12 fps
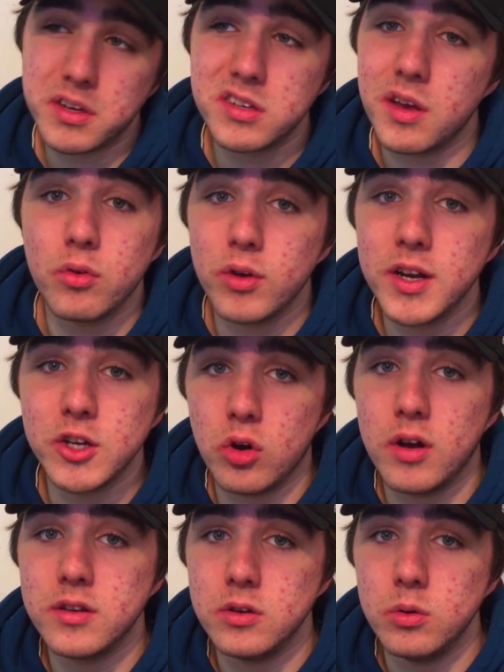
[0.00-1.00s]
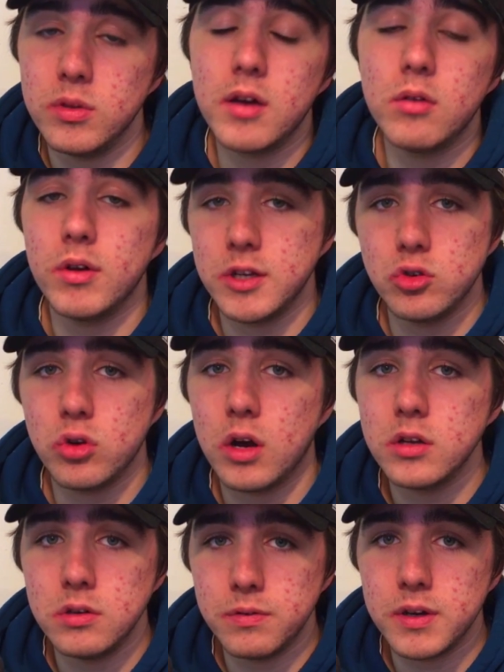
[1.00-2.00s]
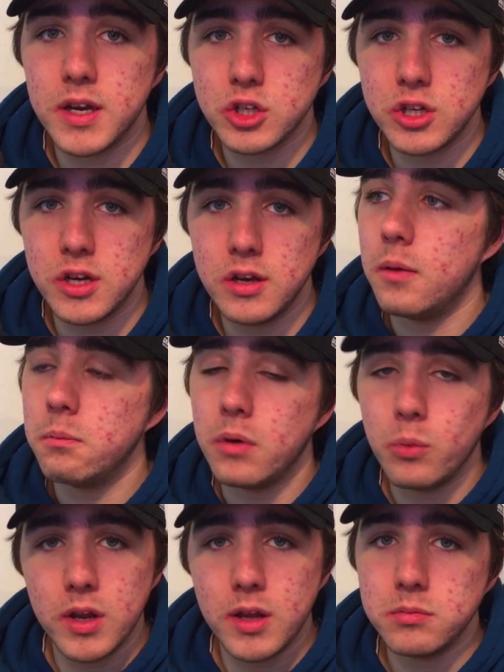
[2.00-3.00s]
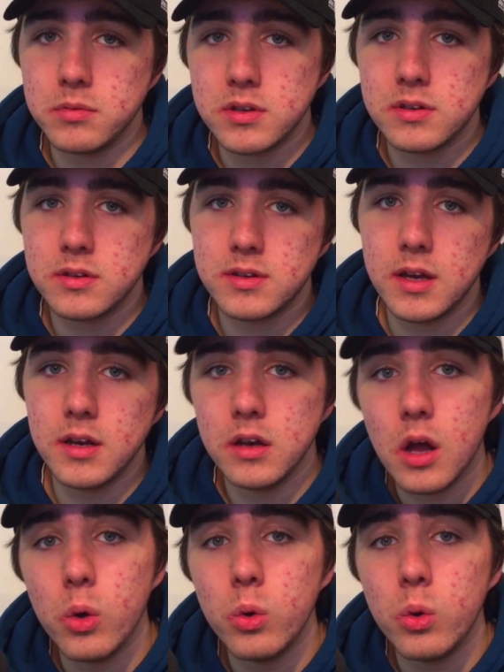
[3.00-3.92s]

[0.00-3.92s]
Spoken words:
they've already tried to. They already tried to for next year, but Williams said no.